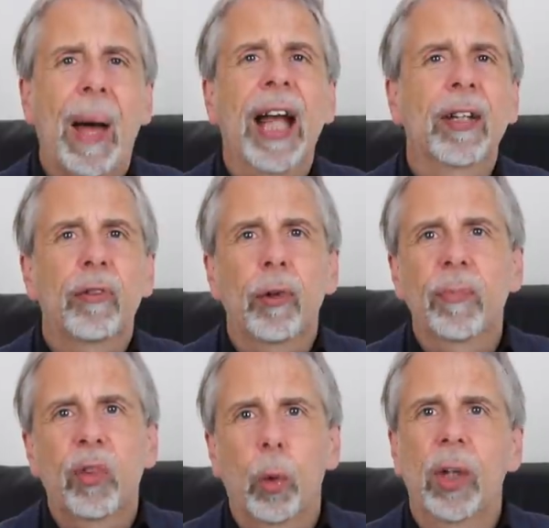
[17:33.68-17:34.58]
banned
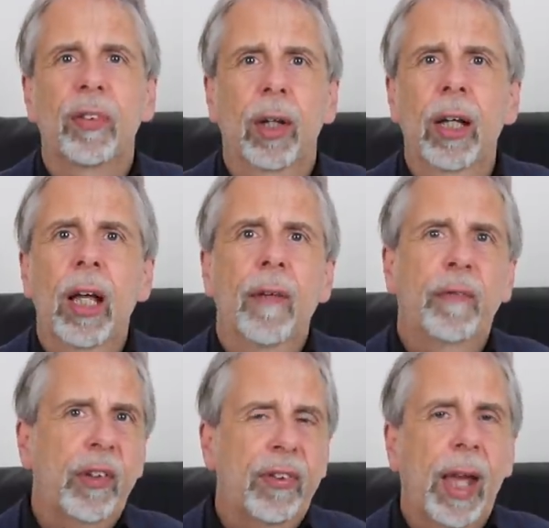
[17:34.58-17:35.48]
from Twitter
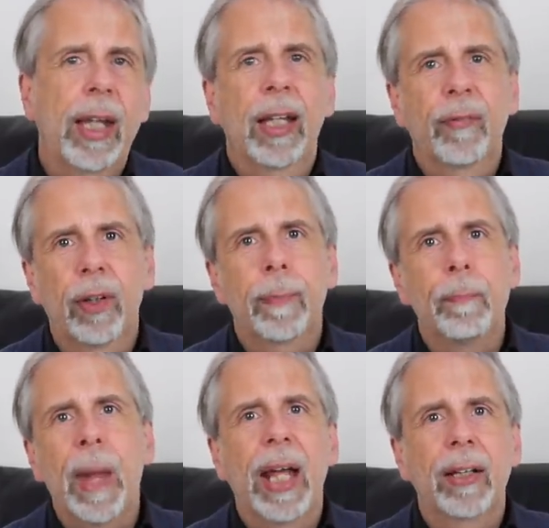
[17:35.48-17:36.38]
for saying that
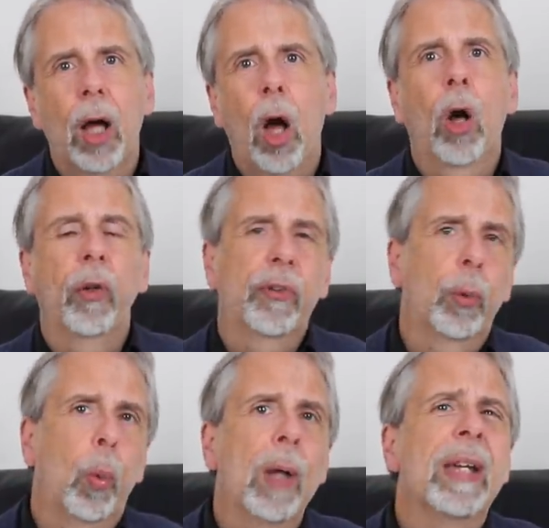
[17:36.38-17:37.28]
men
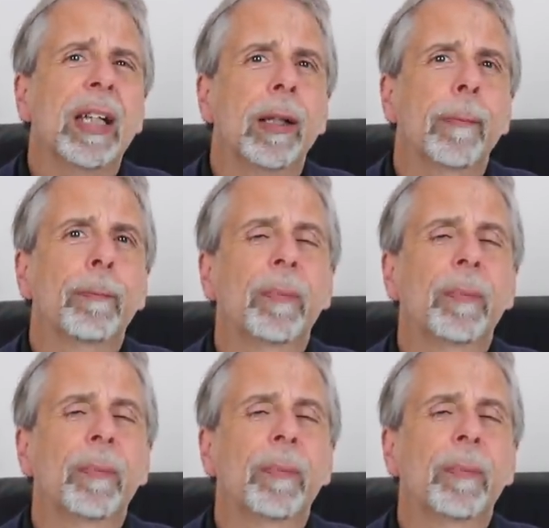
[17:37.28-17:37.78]
aren't women.